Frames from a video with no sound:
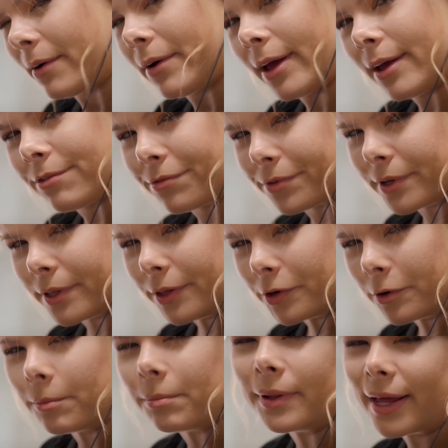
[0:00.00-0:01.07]
out every
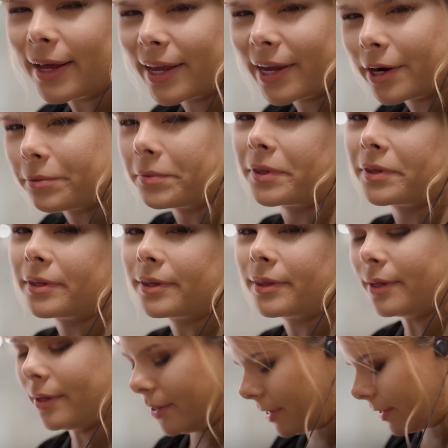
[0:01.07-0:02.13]
little black hair within
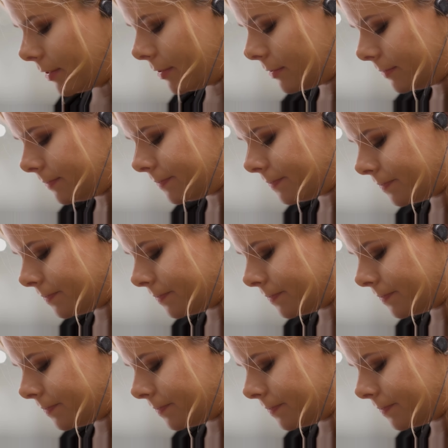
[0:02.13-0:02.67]
the yellow?